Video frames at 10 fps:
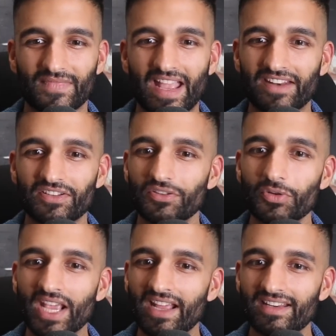And you
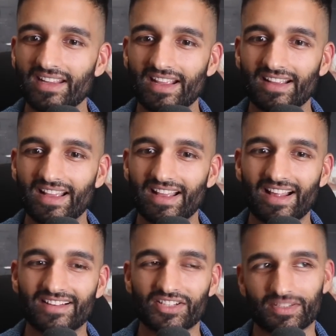can't
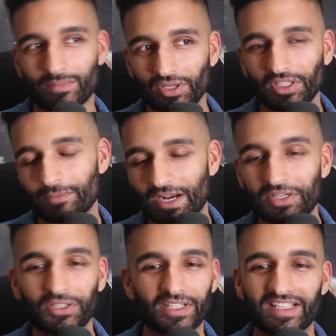just merely
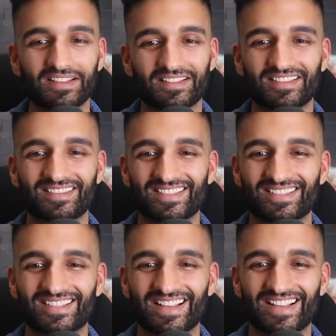mentally
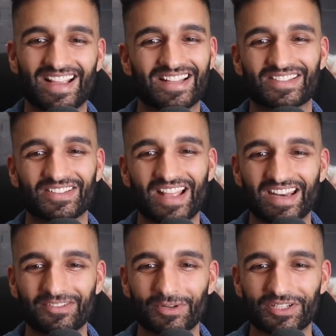answer
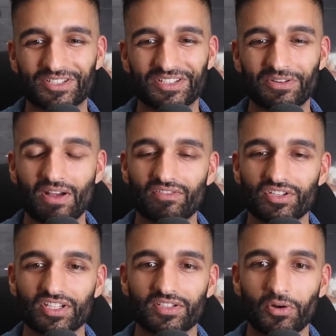that question. You have to
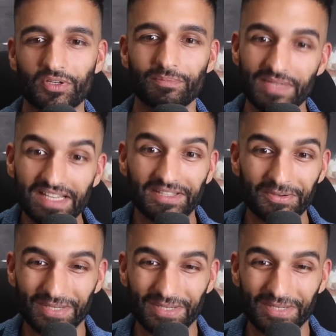just go to being the